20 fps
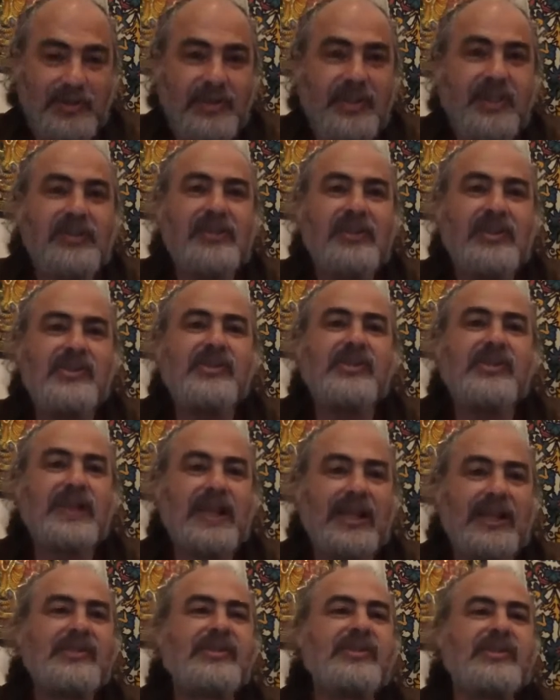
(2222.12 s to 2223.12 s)
that is
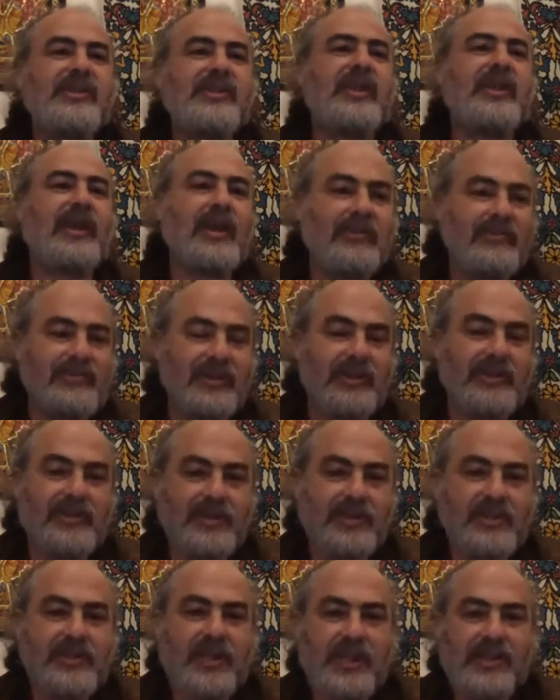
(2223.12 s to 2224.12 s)
less heavy,
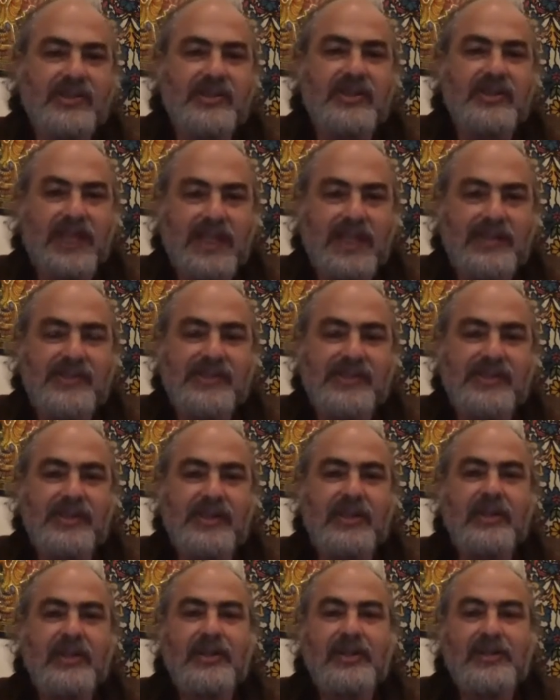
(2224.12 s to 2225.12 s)
that has less
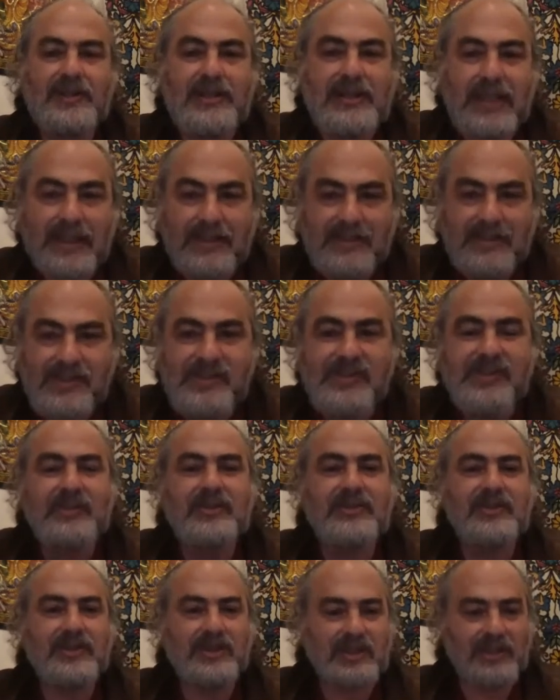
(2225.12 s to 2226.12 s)

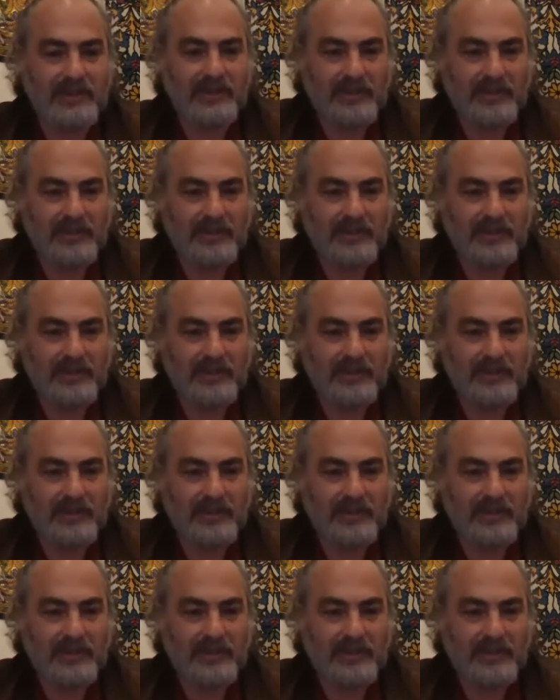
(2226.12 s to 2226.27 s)
density.